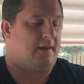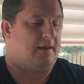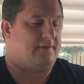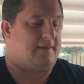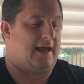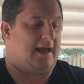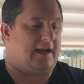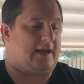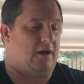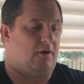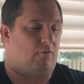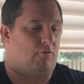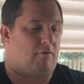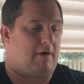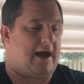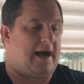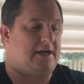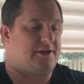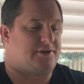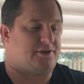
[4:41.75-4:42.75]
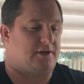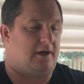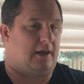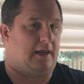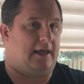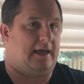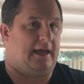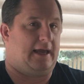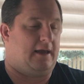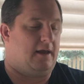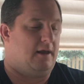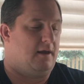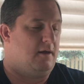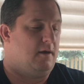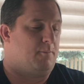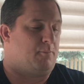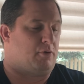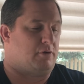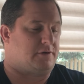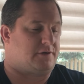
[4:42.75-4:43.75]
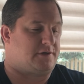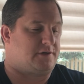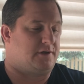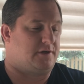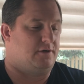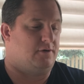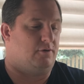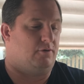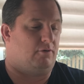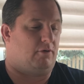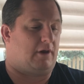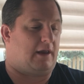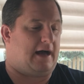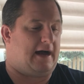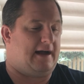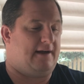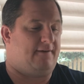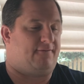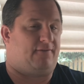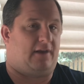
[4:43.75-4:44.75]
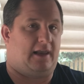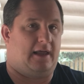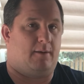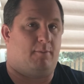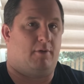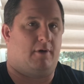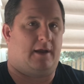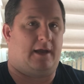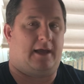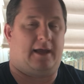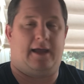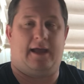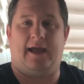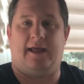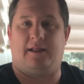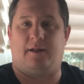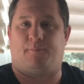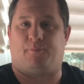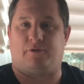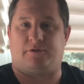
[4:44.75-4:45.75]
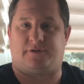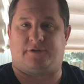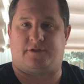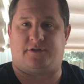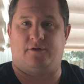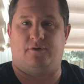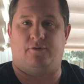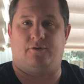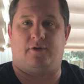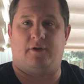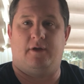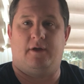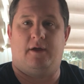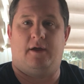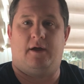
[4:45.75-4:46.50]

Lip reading: that can rationally pursue life, liberty, and the pursuit